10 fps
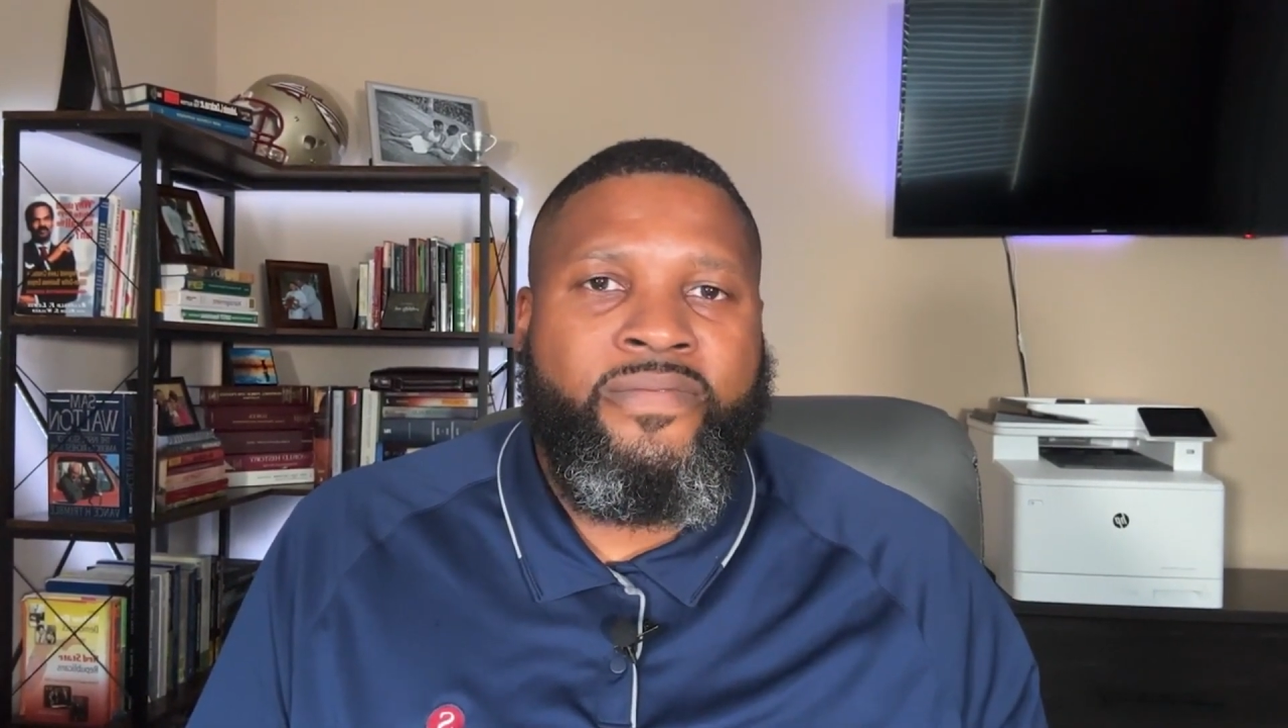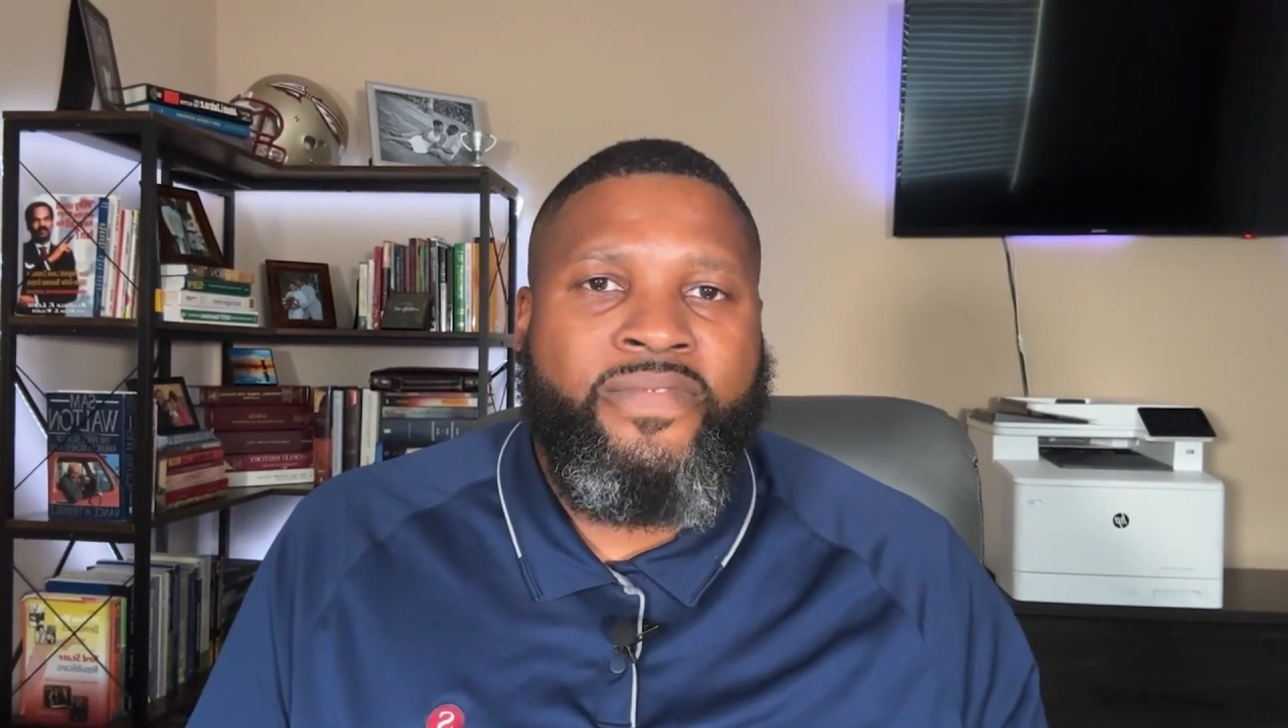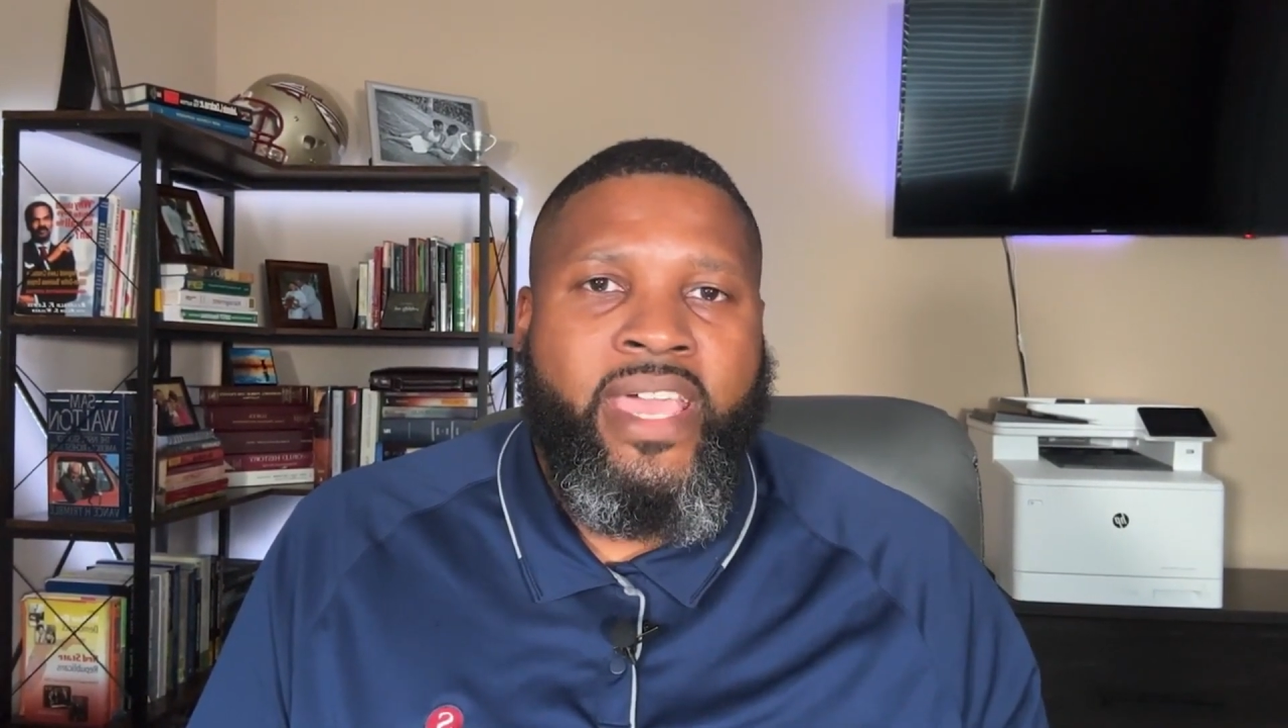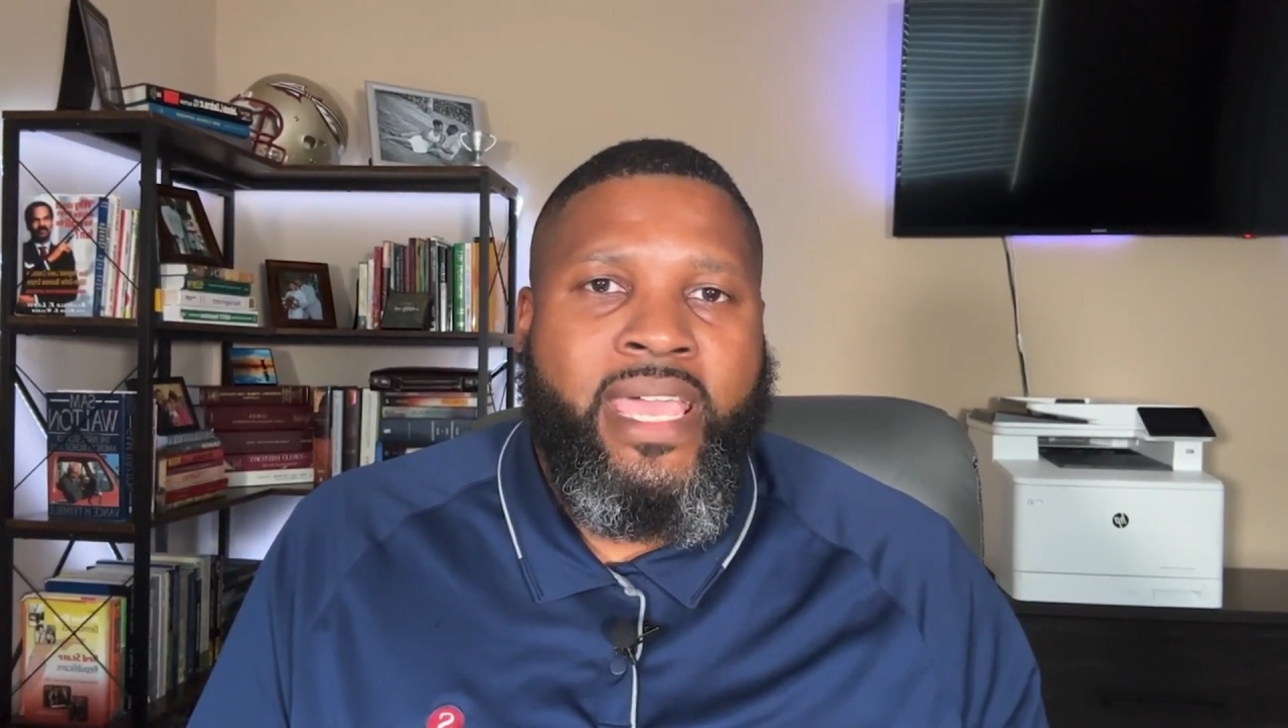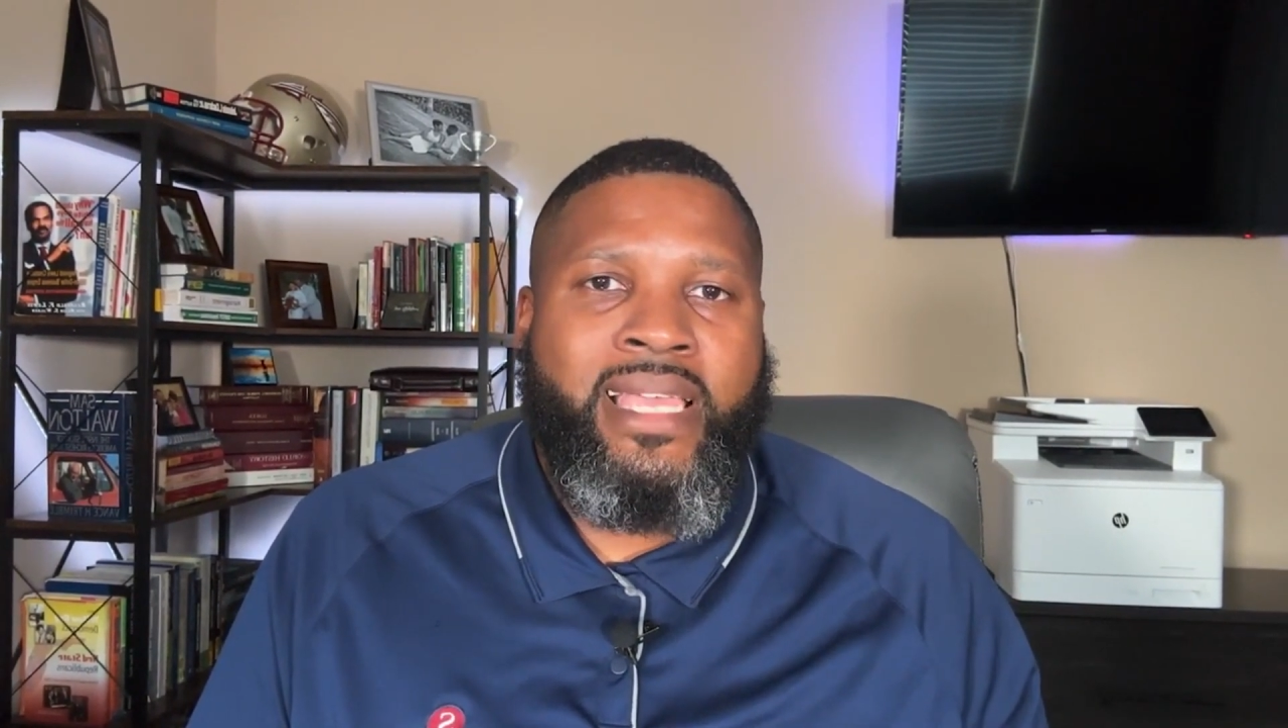and
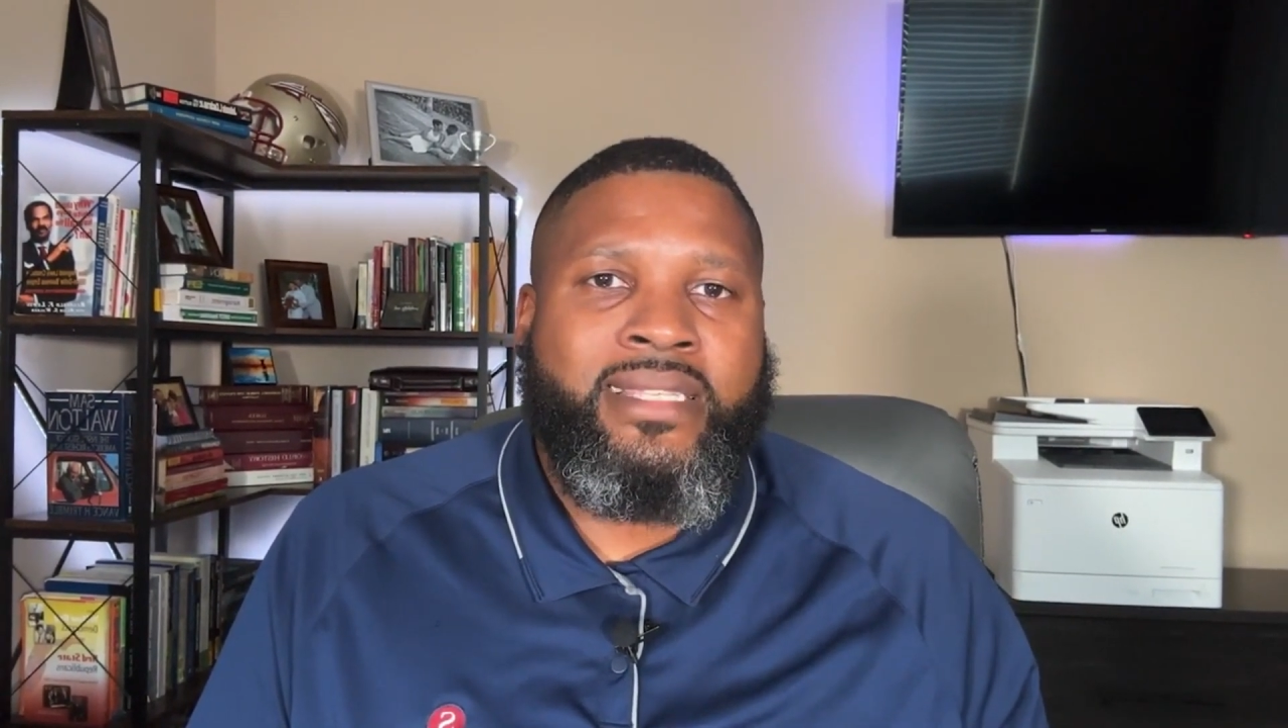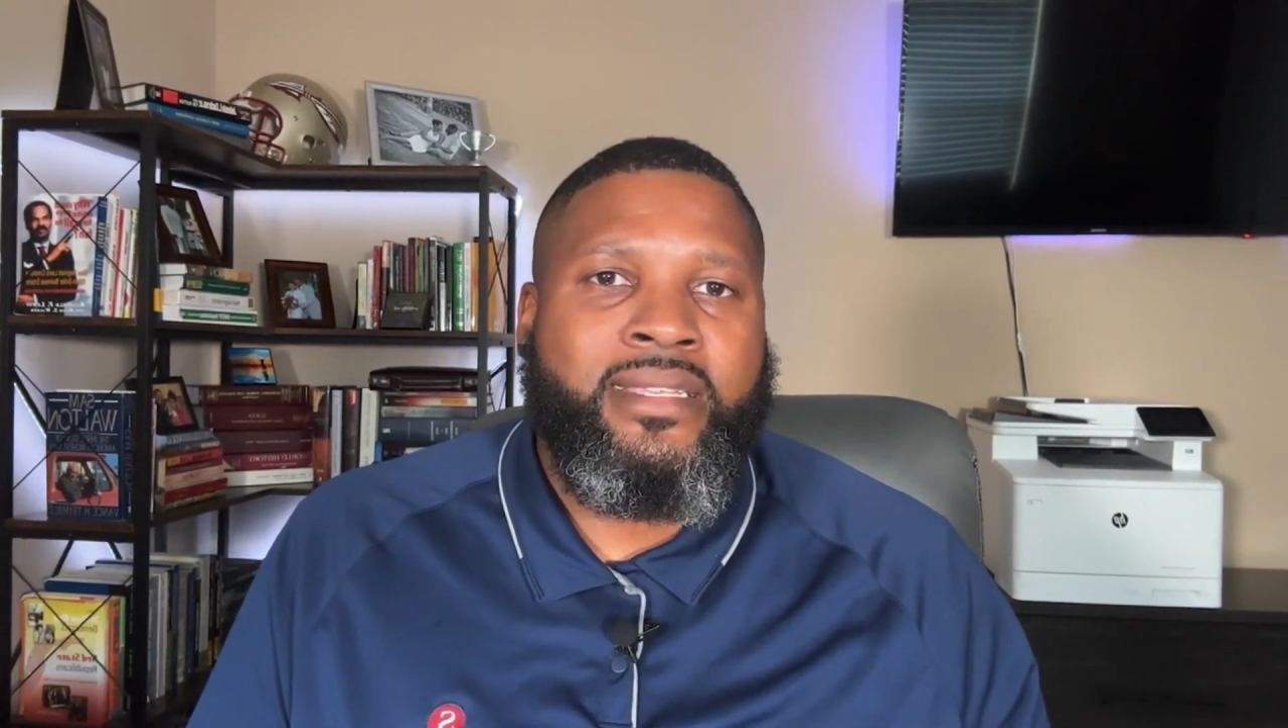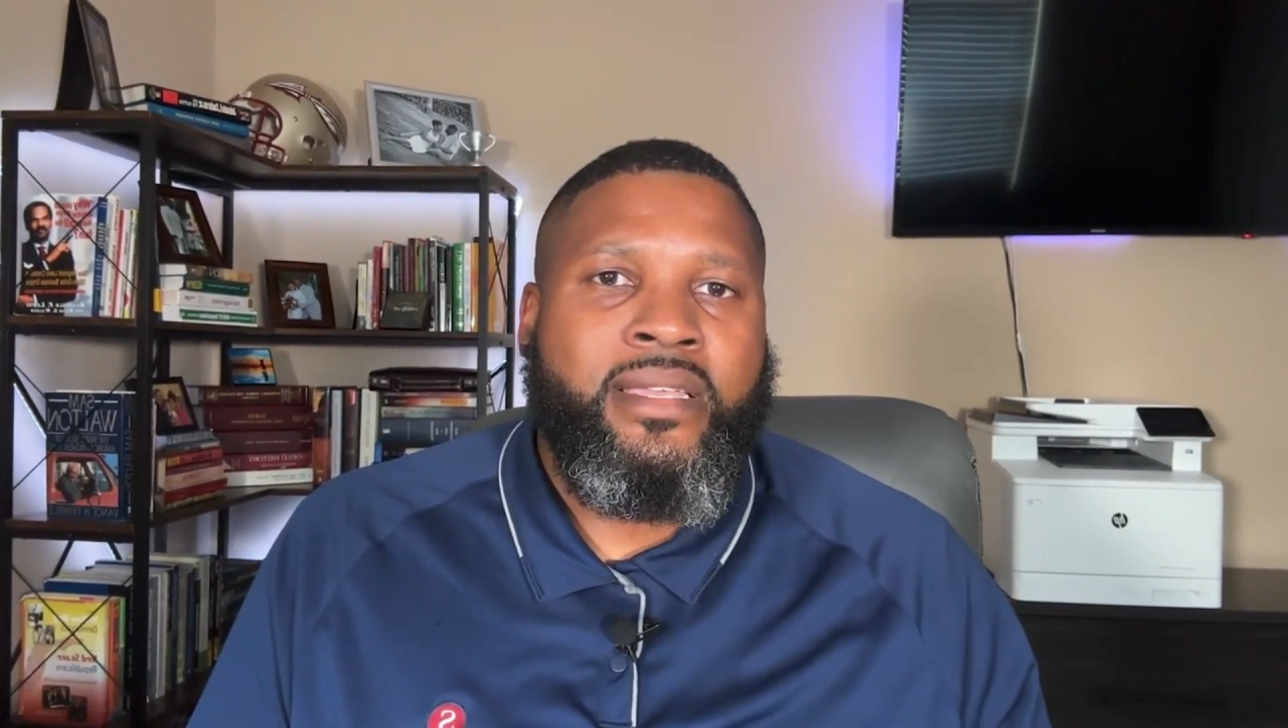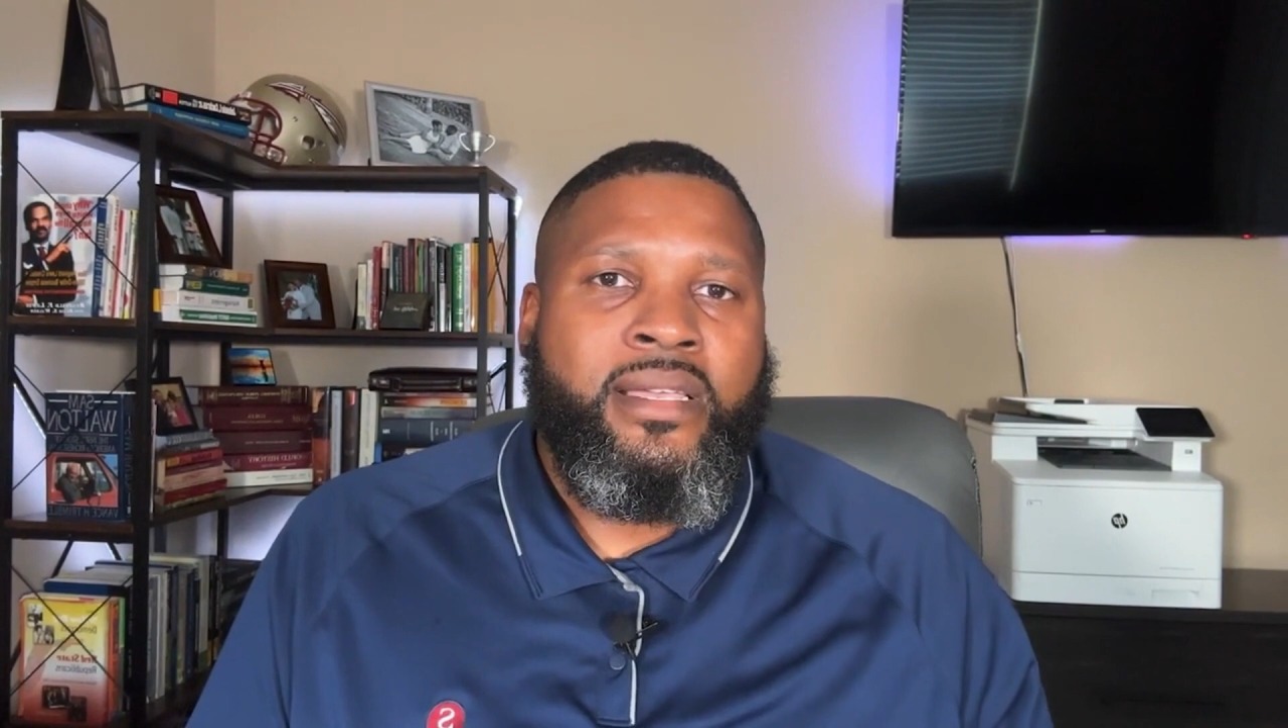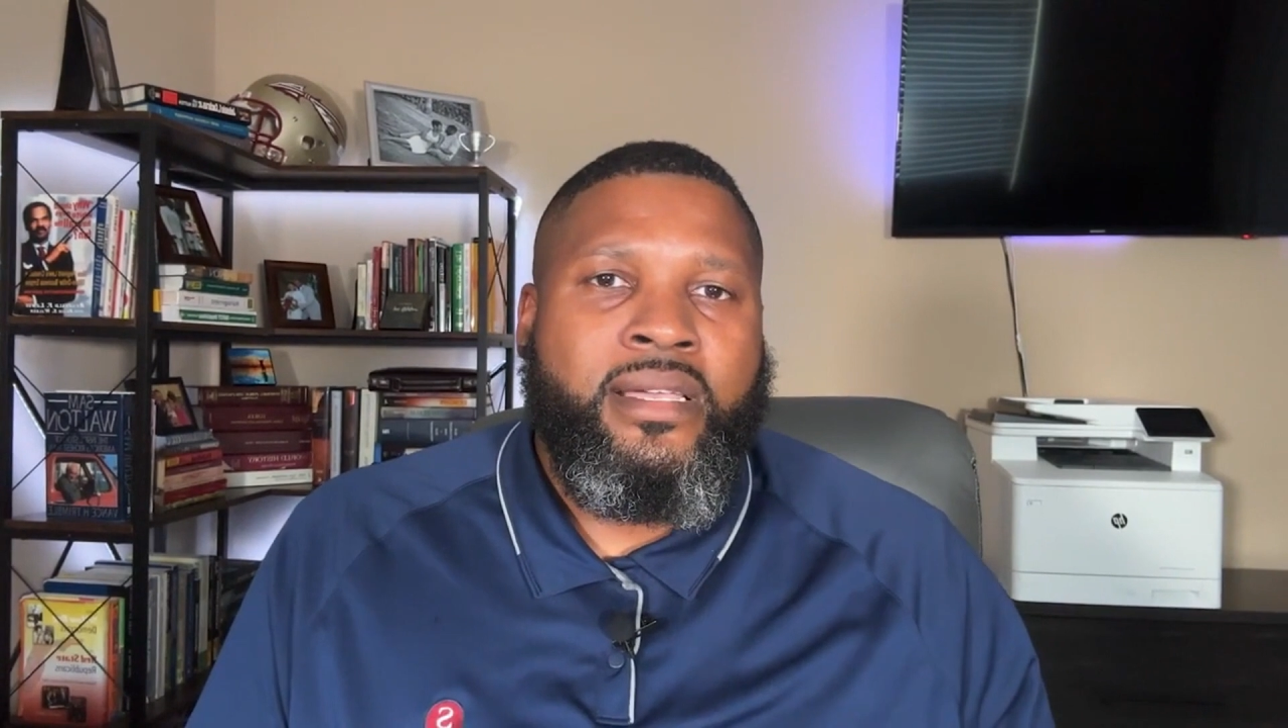fast